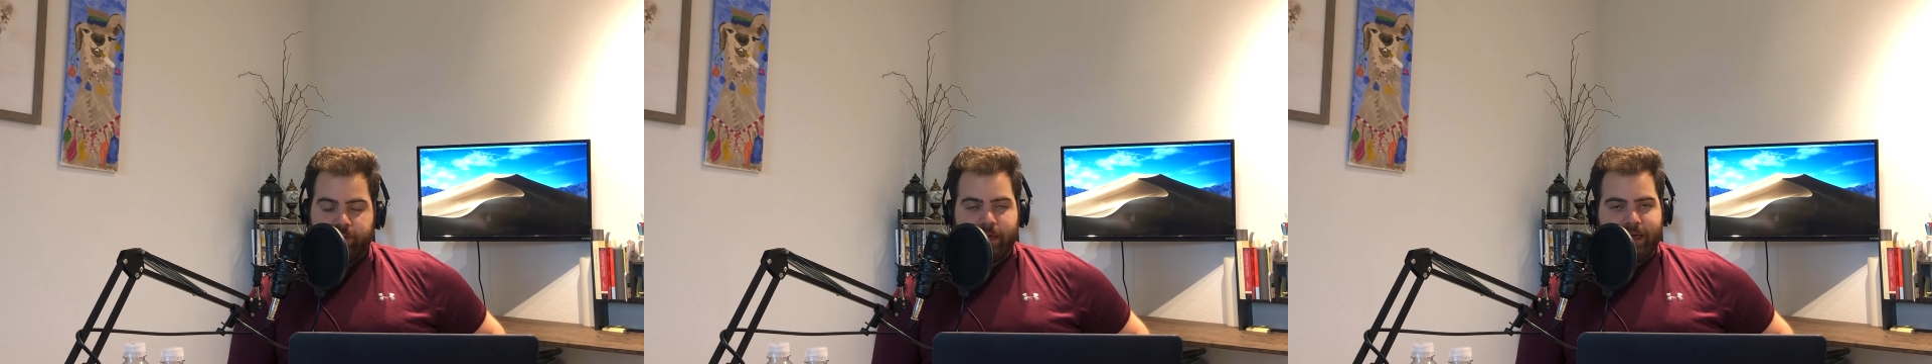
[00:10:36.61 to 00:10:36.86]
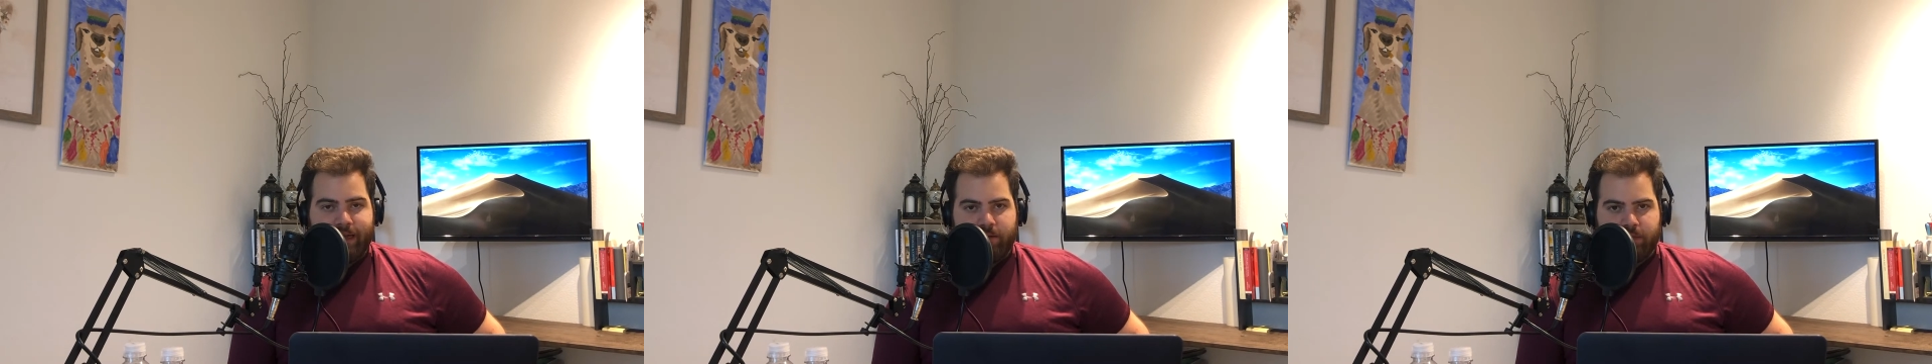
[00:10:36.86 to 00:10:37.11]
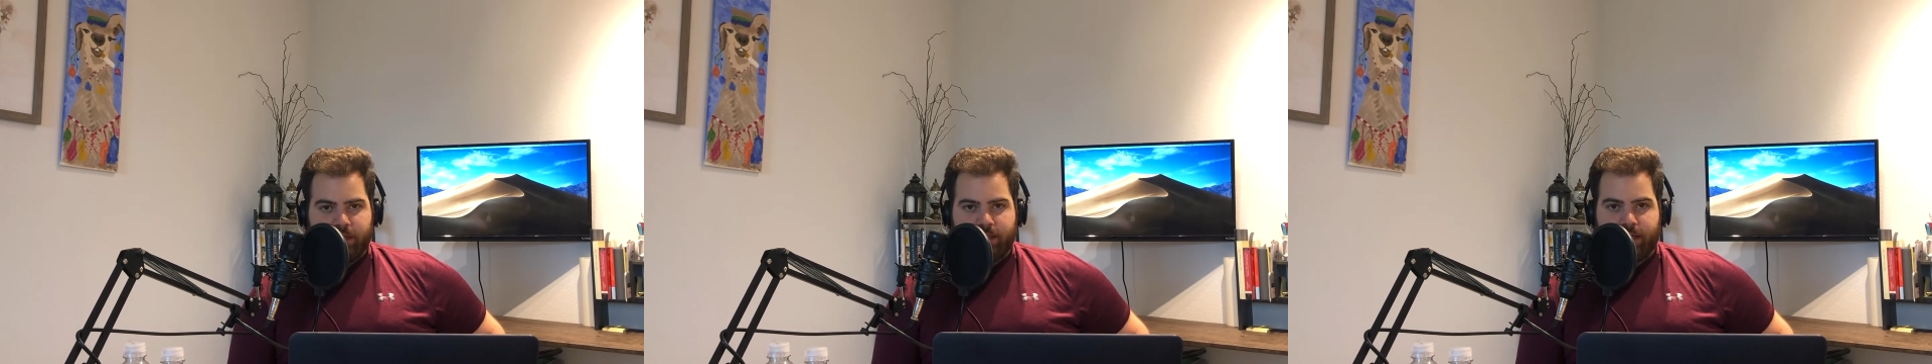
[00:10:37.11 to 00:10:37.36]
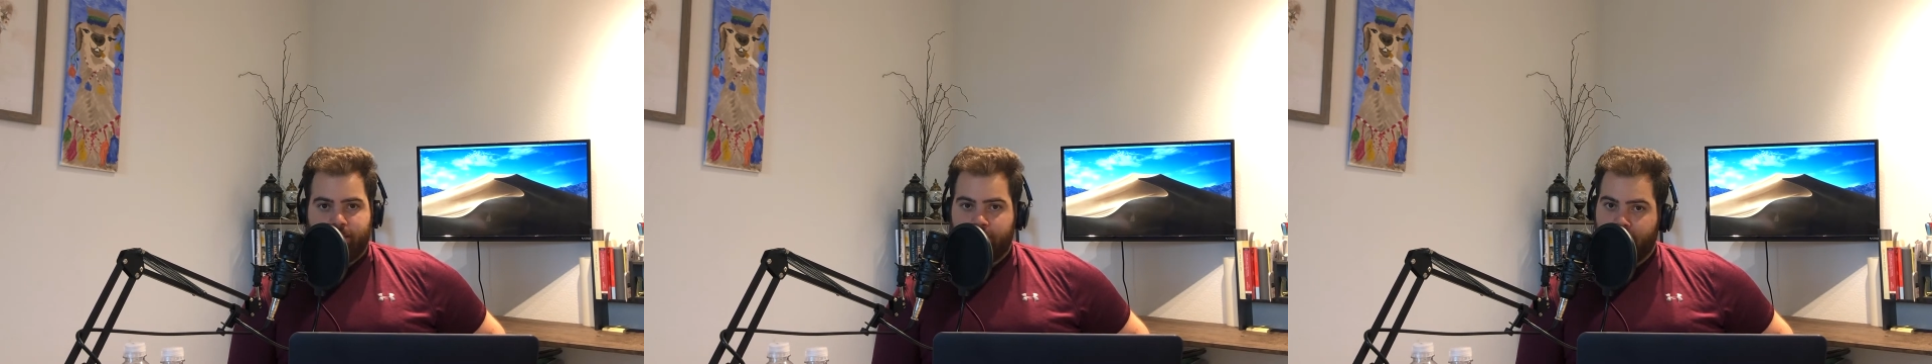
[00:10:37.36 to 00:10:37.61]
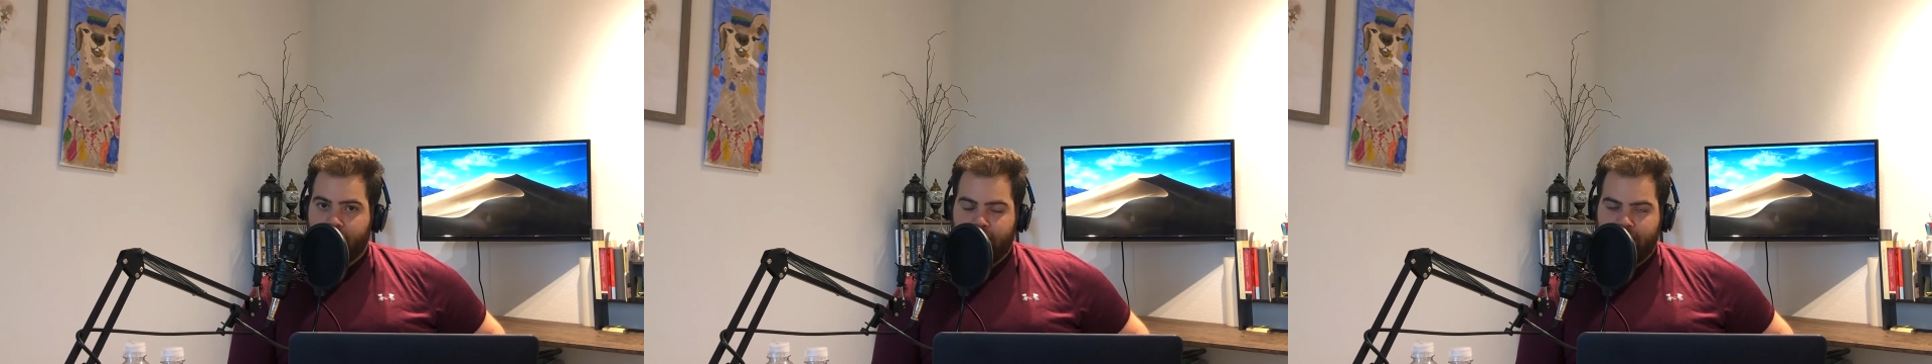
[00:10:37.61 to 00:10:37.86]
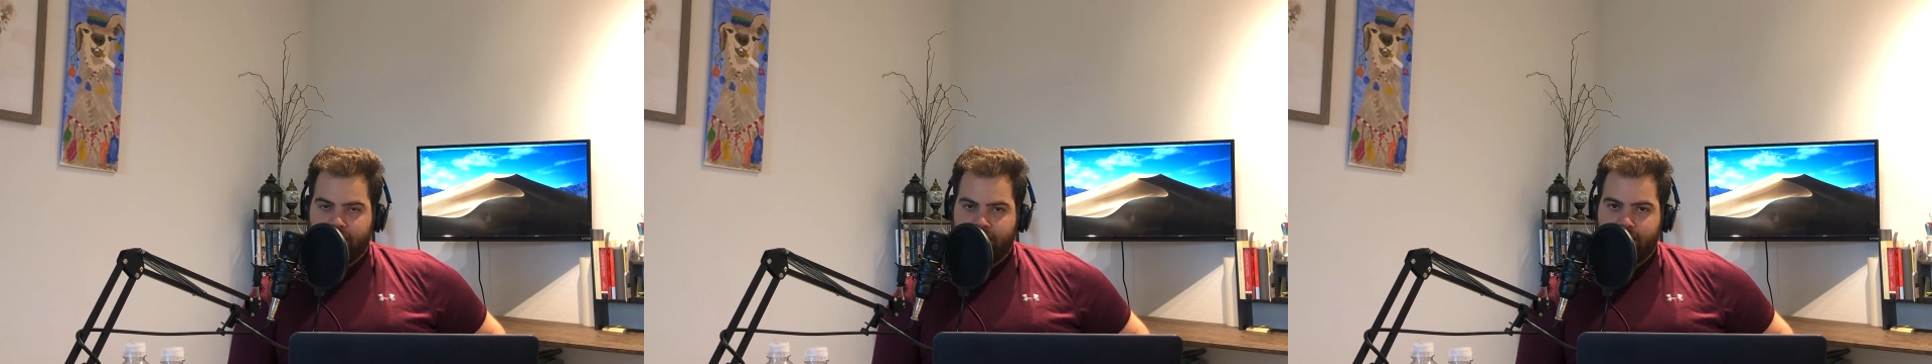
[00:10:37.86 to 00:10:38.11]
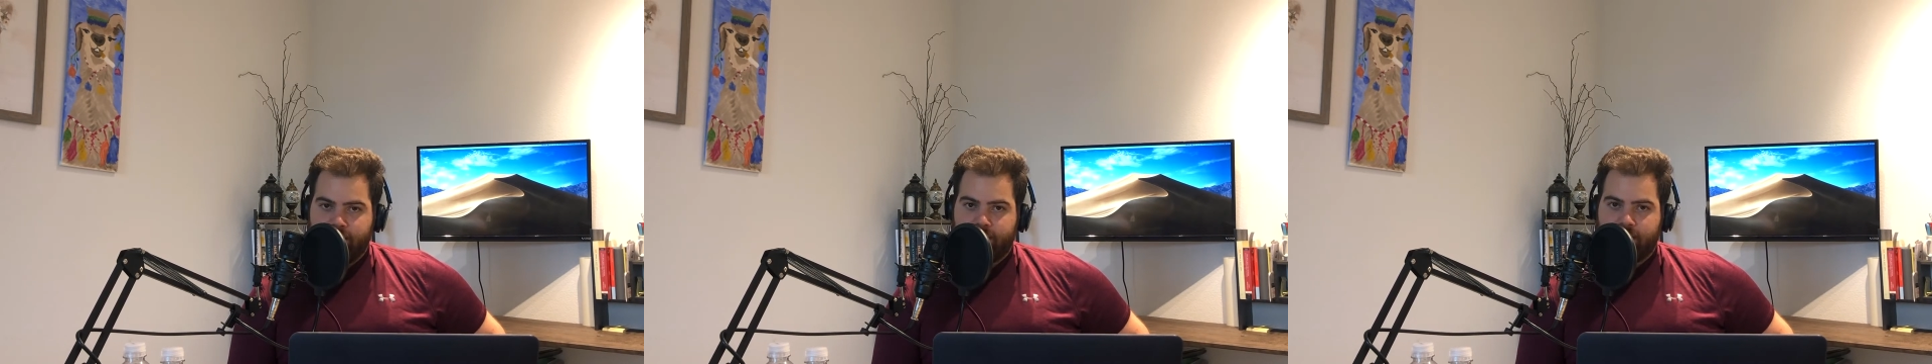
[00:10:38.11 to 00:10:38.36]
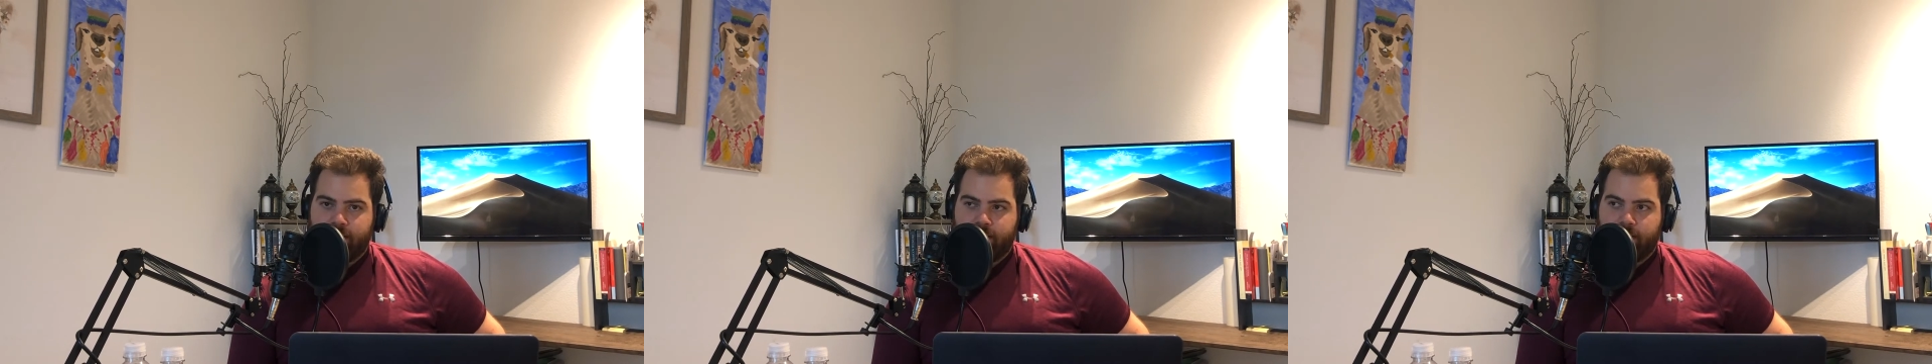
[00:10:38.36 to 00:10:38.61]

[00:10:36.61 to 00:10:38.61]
my name is Abdullah Hates,